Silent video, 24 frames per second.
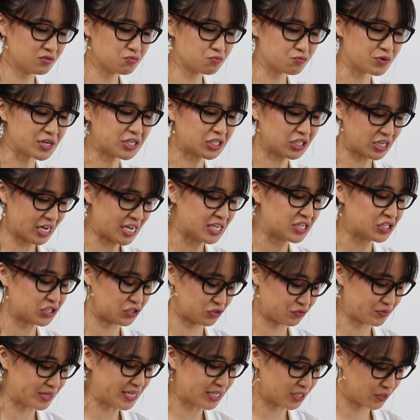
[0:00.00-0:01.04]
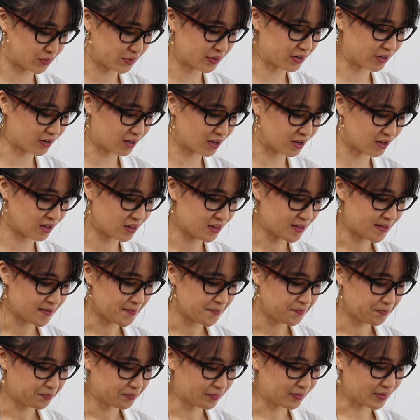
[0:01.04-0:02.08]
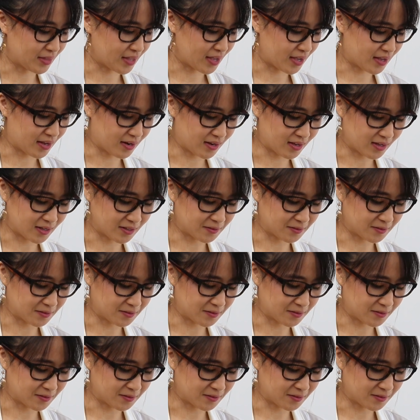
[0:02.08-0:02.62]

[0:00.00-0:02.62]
rich history to it all that